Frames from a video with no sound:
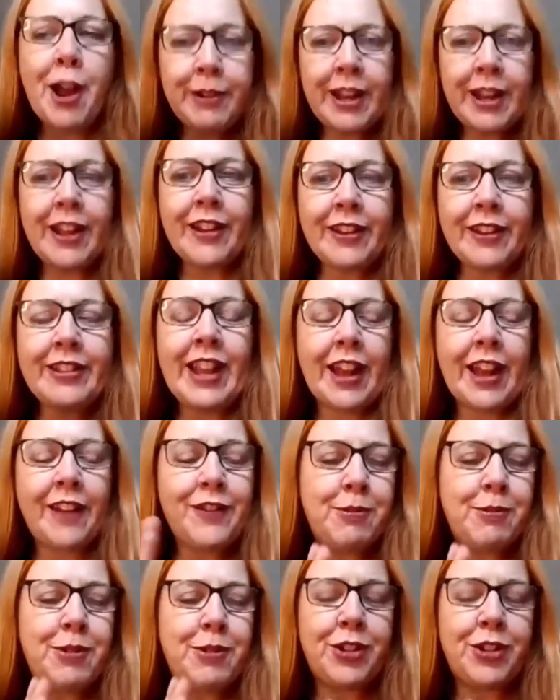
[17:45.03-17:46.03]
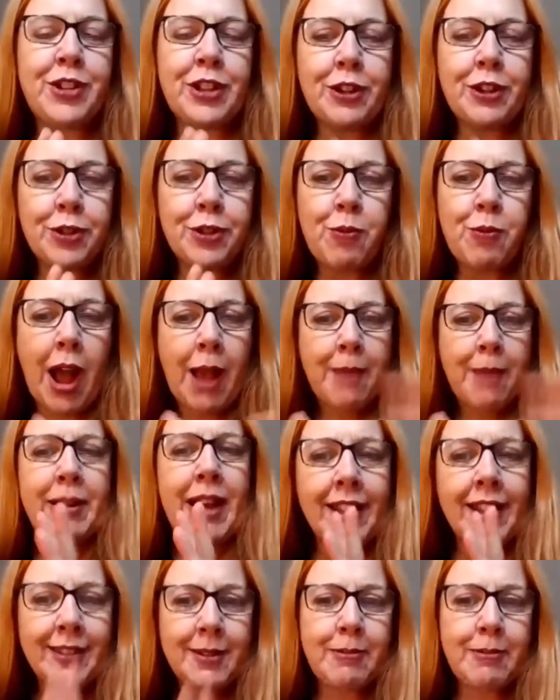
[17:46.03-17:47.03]
only do they have to produce a good wine, but
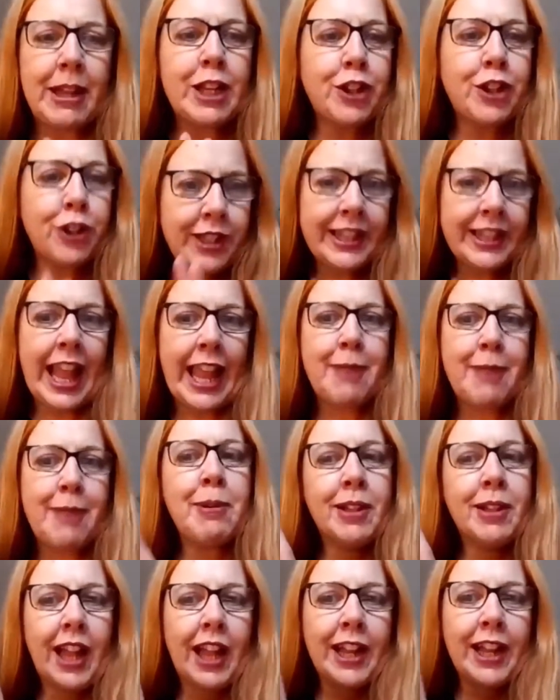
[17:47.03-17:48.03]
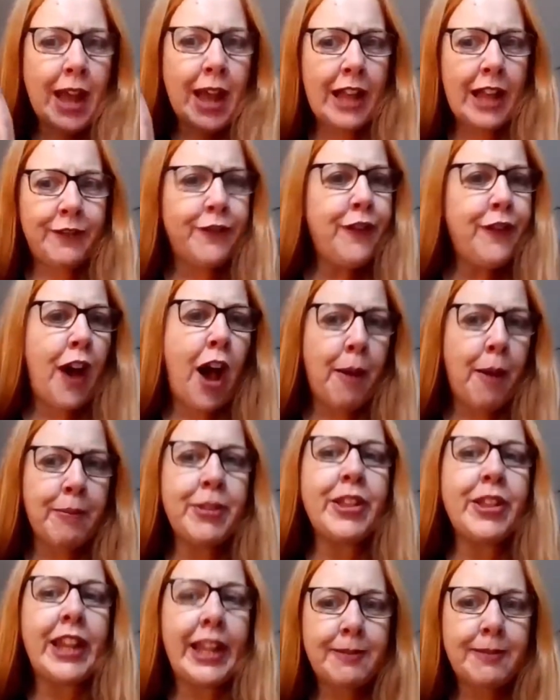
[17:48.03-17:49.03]
it has to be a good label and farm
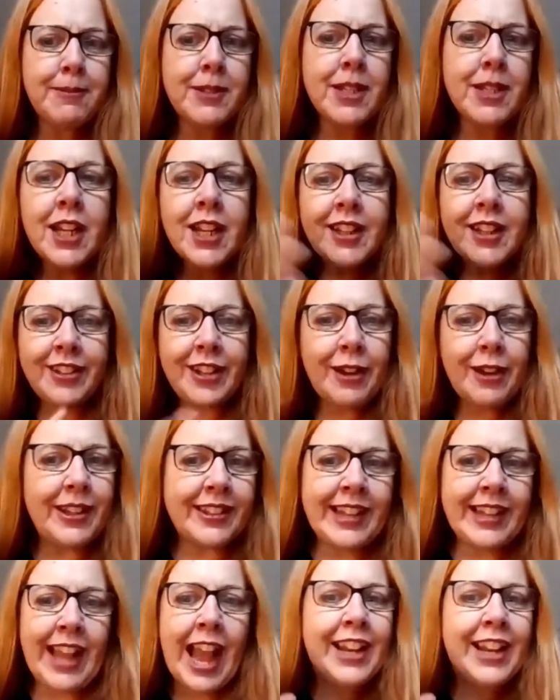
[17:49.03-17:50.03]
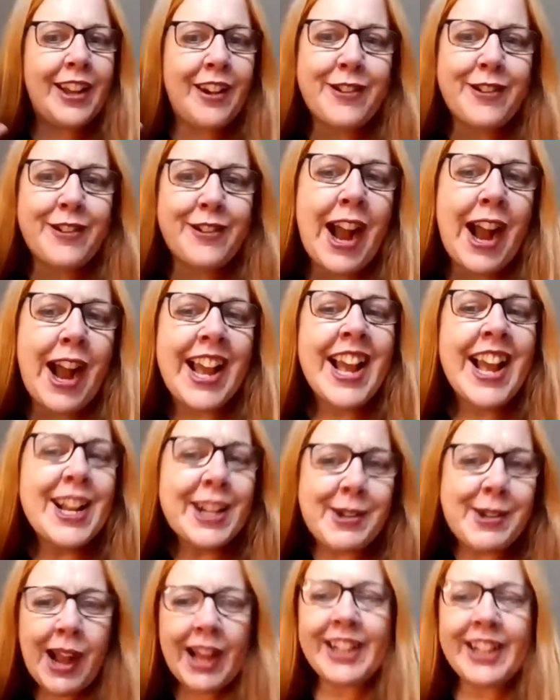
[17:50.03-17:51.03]
themed. So it's kind of quite
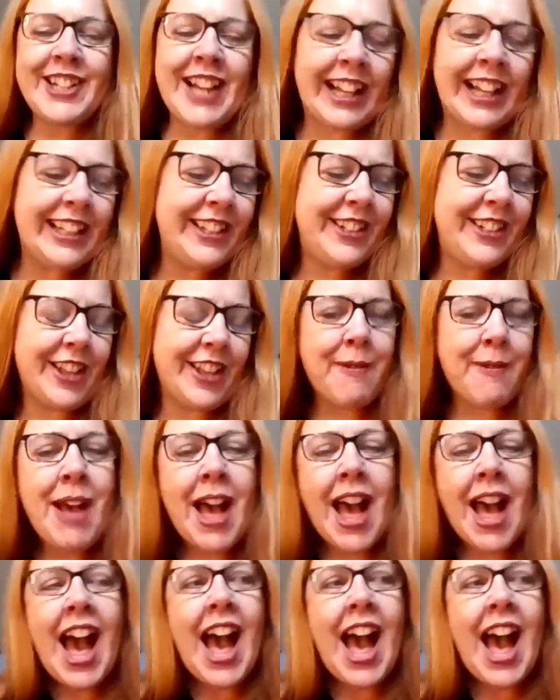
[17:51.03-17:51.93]
a challenge to them.